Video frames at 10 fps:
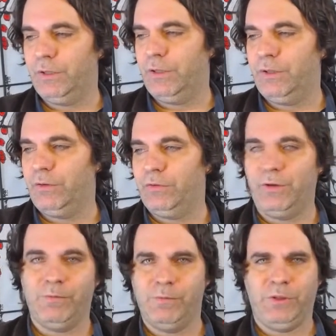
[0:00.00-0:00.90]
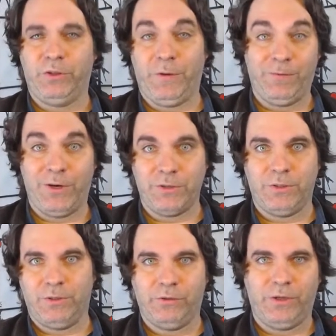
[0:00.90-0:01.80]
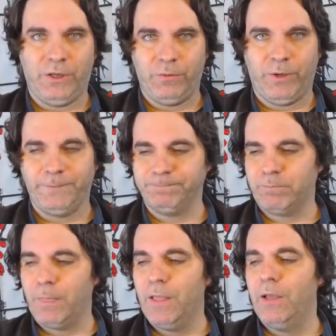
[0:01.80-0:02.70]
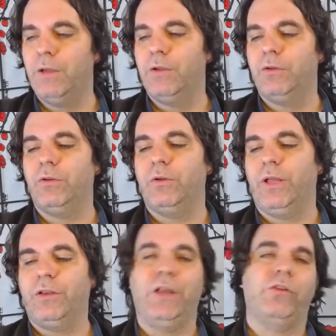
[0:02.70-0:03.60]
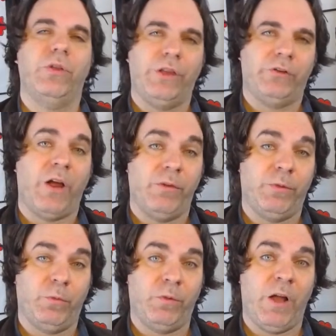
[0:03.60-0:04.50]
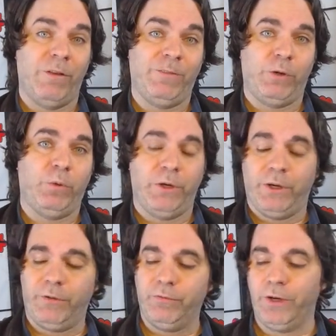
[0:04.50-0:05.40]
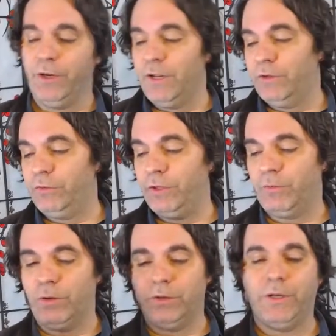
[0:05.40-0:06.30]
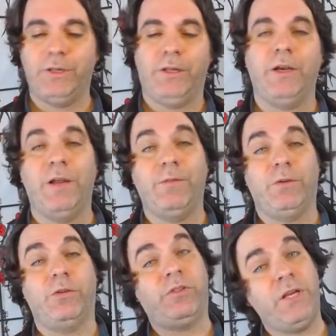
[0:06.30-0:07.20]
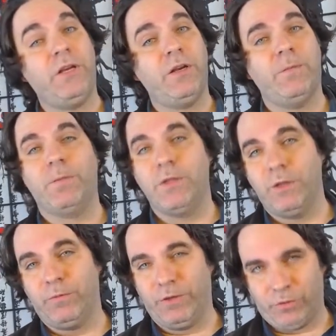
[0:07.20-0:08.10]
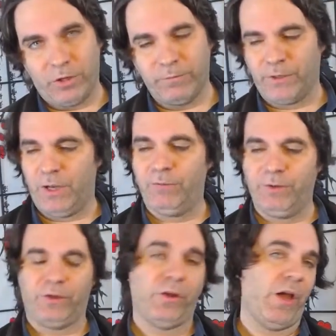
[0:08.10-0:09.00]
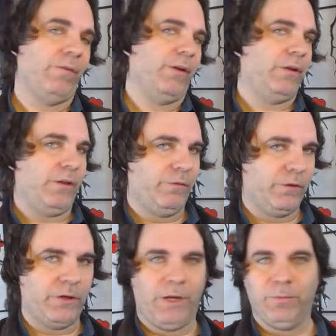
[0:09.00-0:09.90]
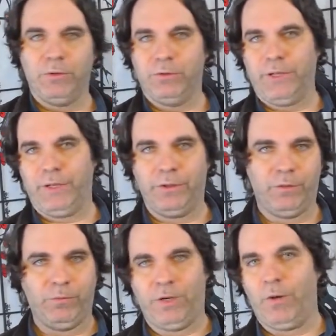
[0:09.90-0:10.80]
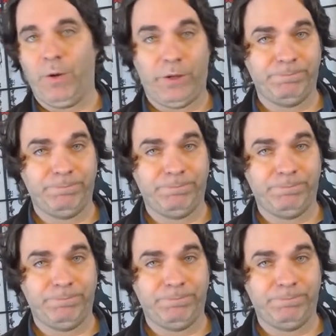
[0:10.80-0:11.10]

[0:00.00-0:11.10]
there's a military invasion in the city, right? So that's a conflict we're going to confront. So you roll, and then if you succeed, you've resolved the conflict leaves the table, and then we go on.